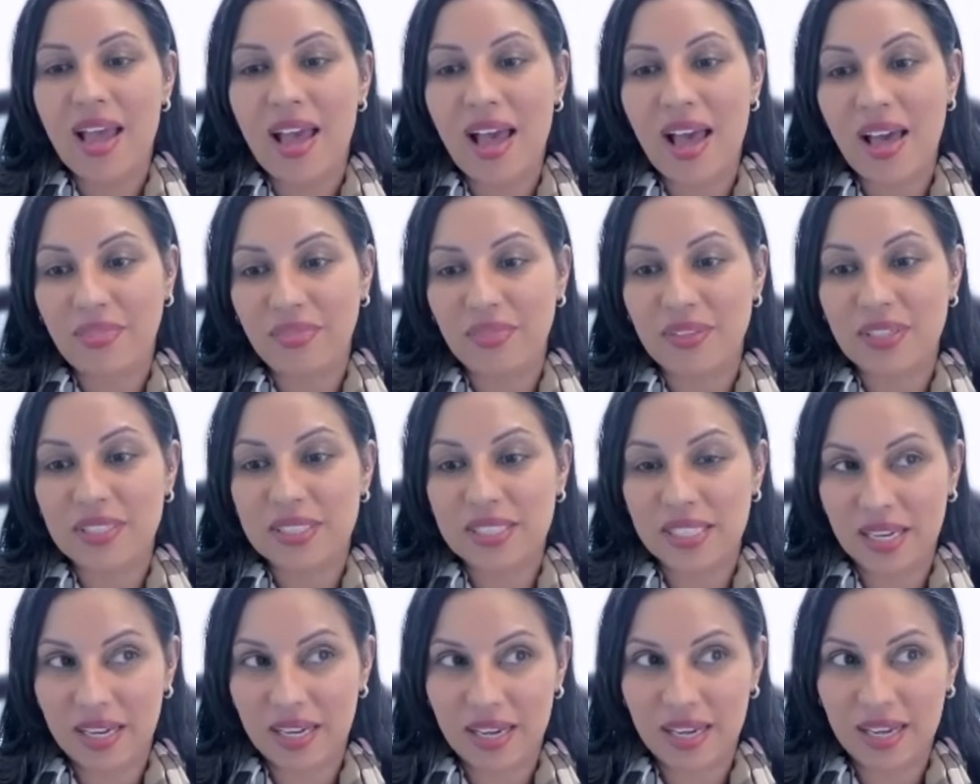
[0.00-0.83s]
at the
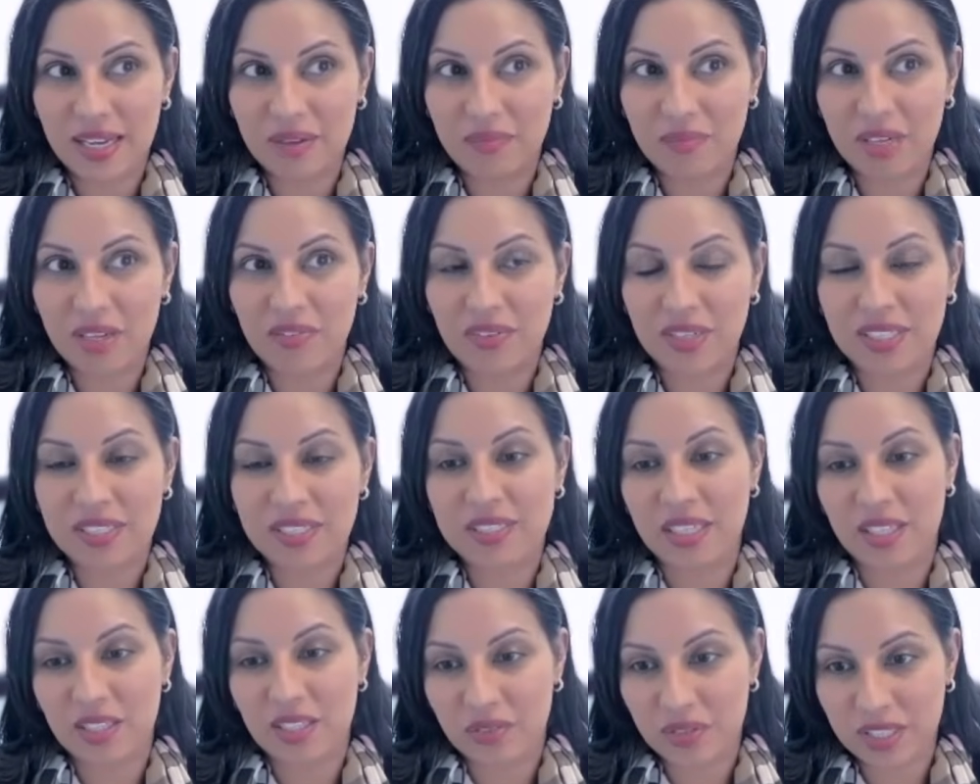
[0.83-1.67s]
time of
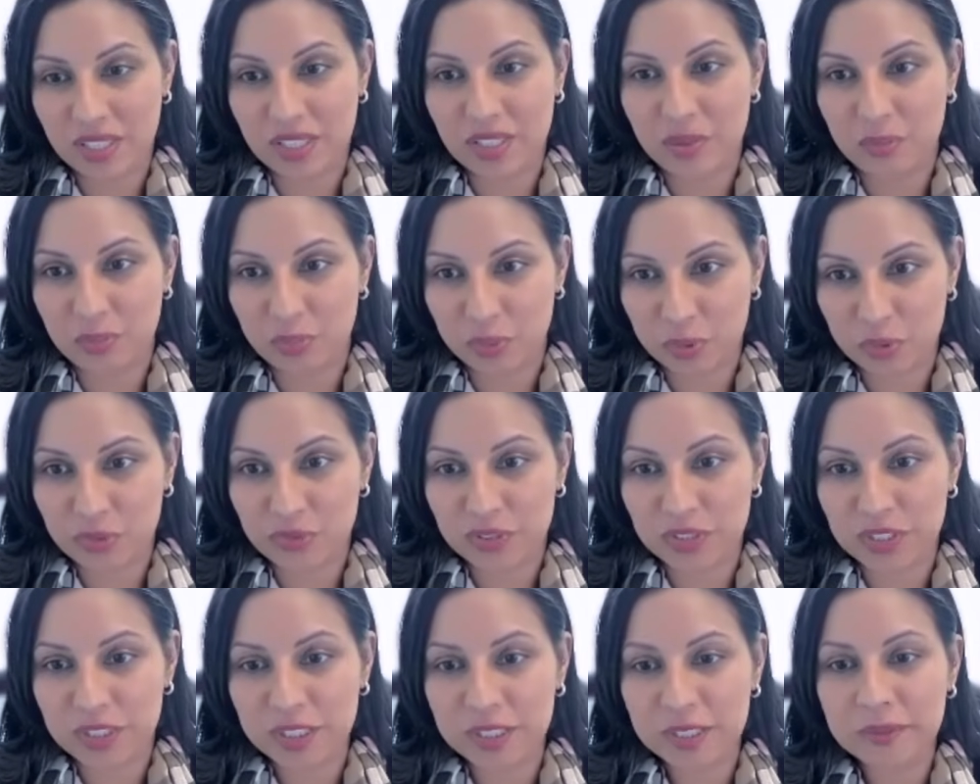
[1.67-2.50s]
accelerated
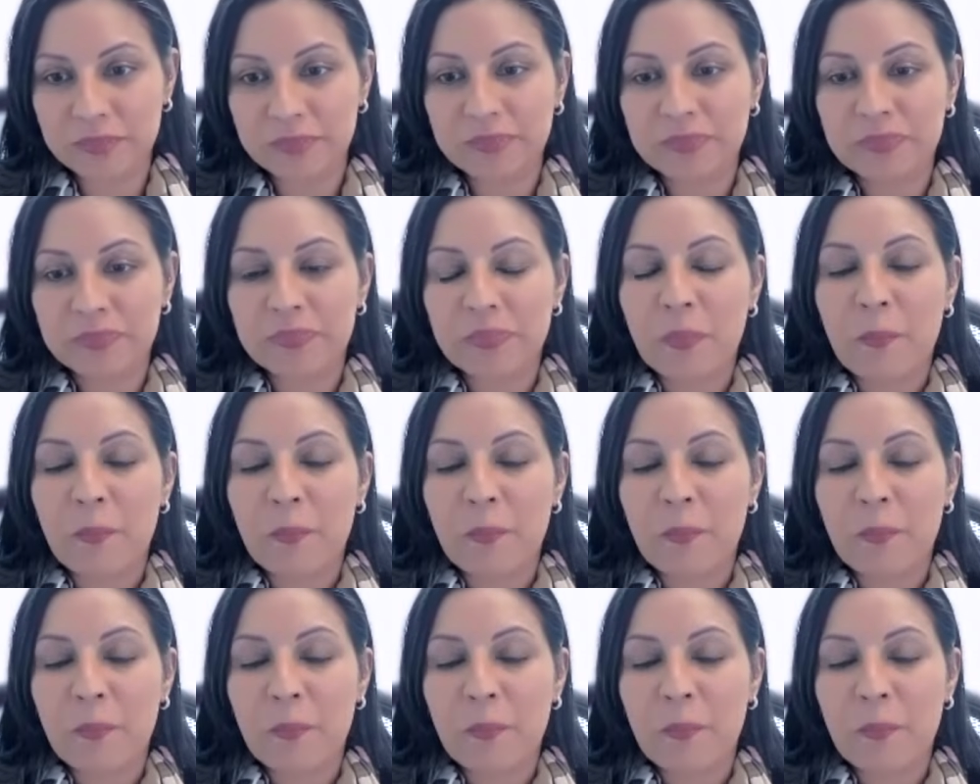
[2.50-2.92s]
approval.